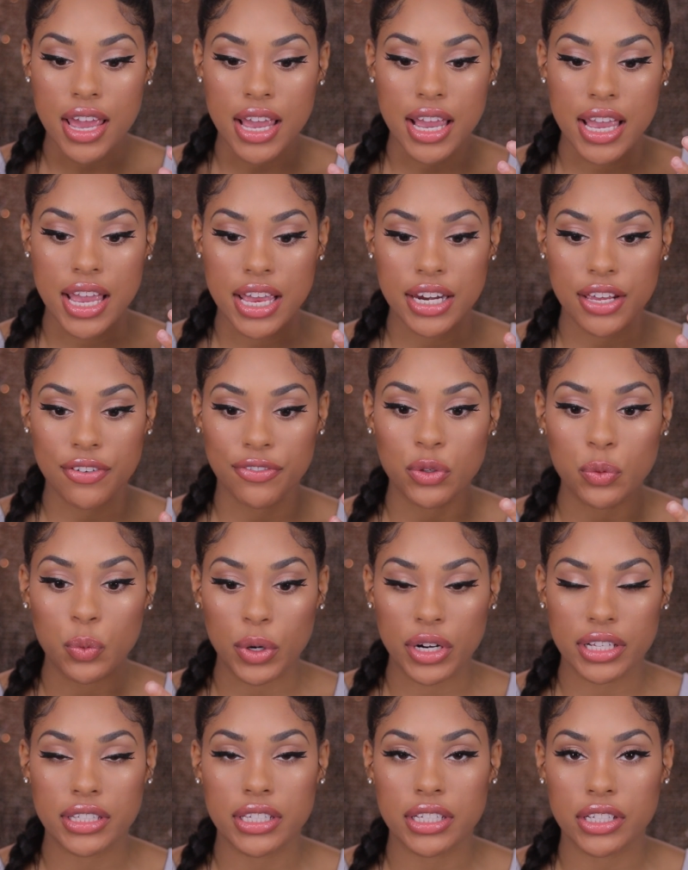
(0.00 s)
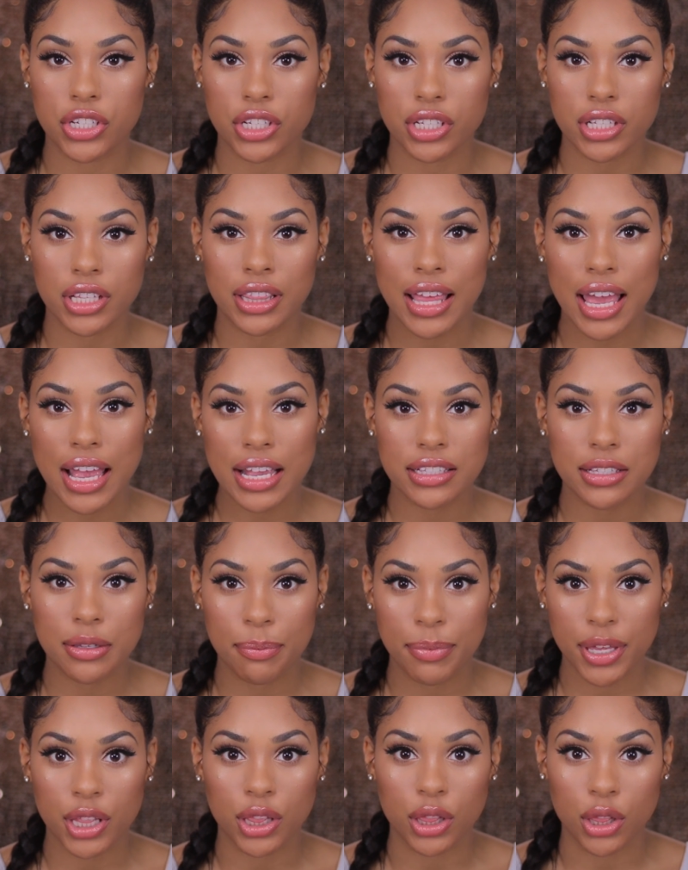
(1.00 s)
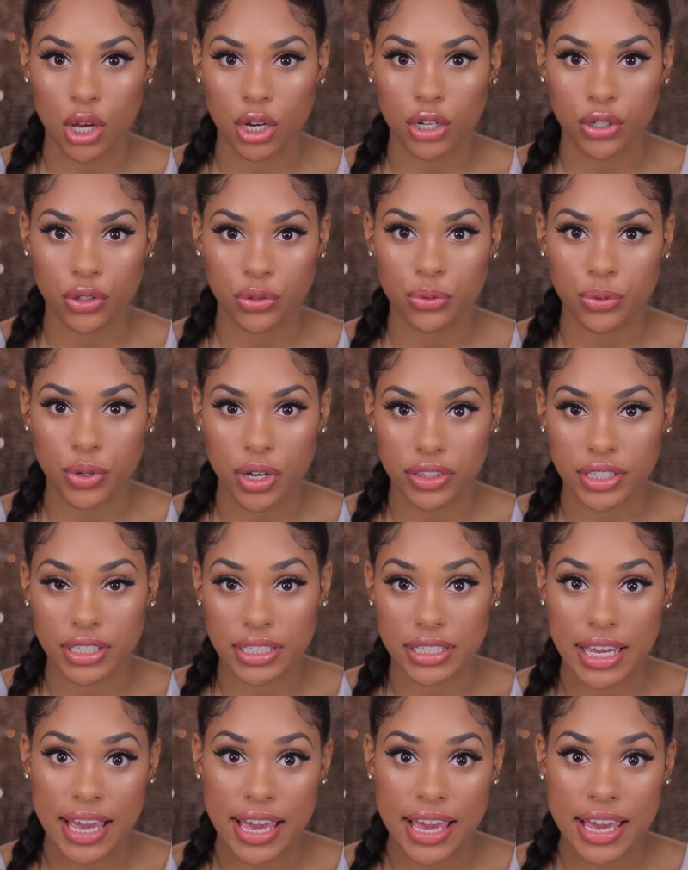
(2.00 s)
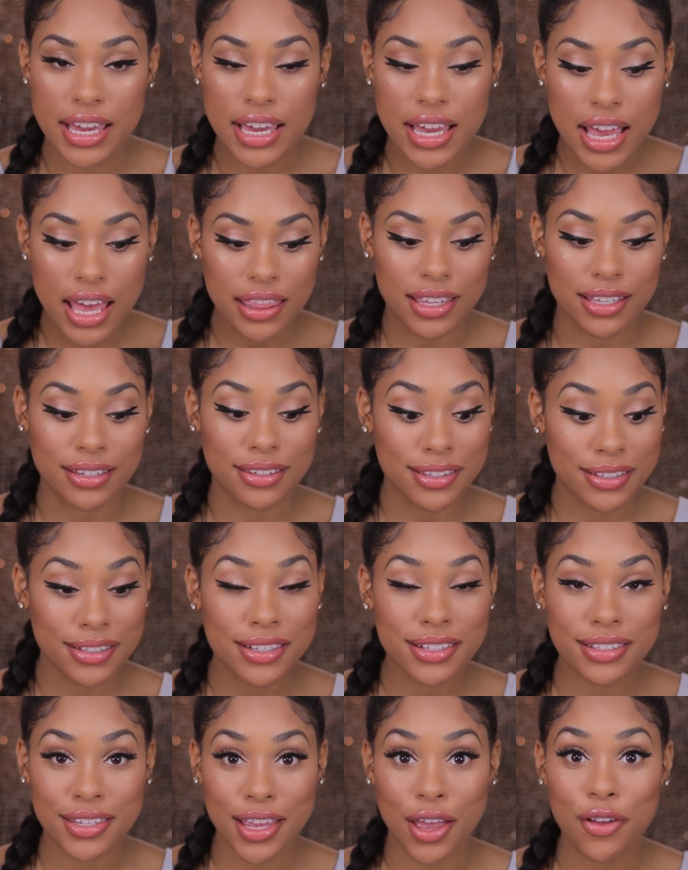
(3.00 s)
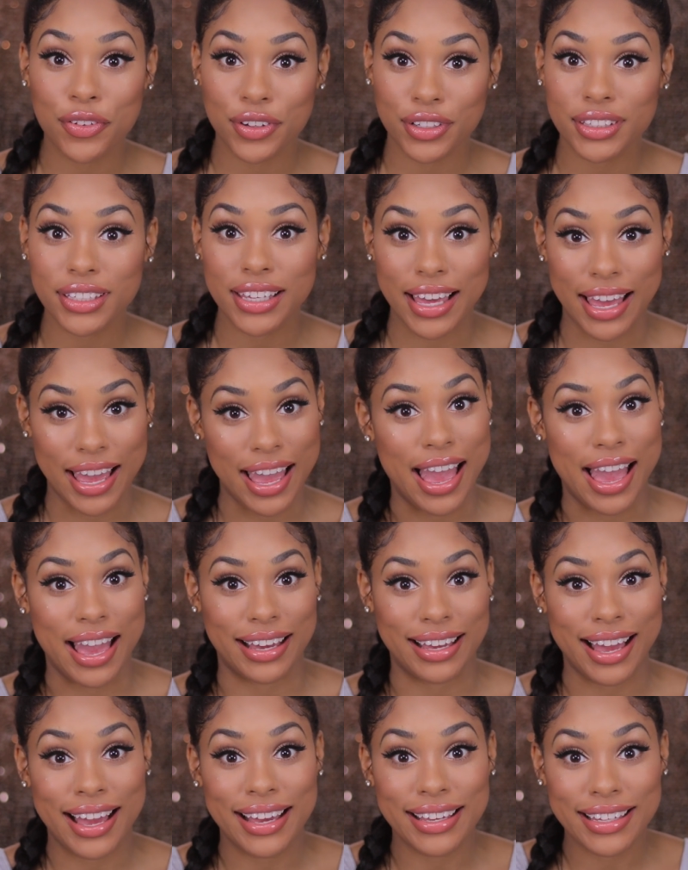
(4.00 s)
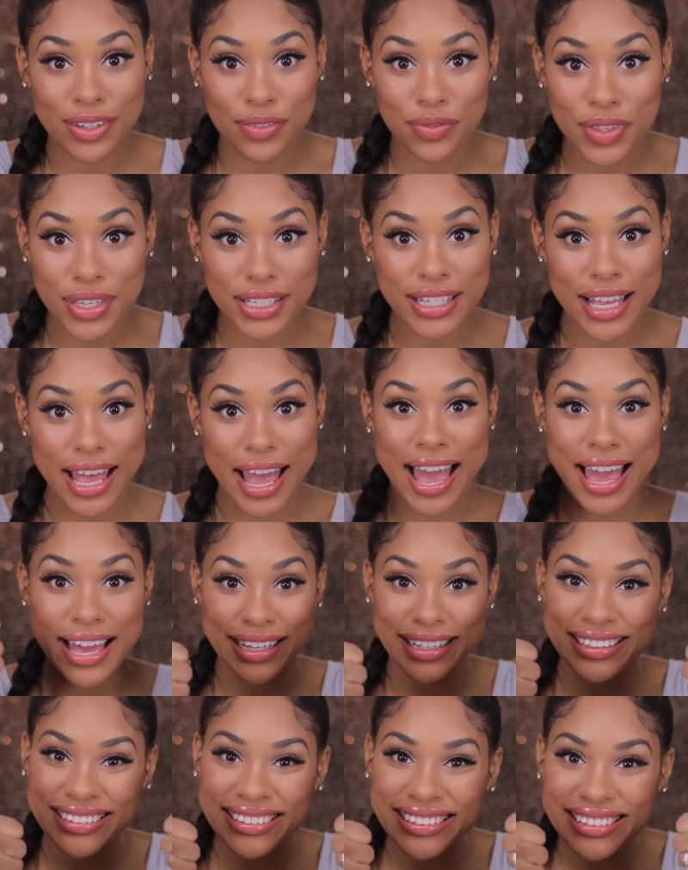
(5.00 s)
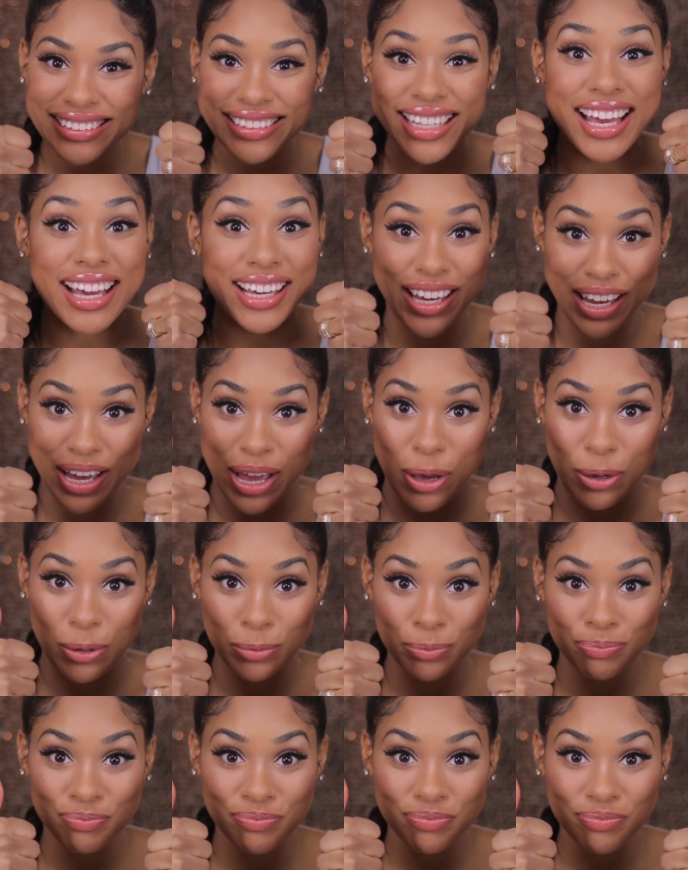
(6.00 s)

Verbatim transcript: And if you want it to just last a bit longer throughout the day, then this is definitely a hack. I give this hack a go.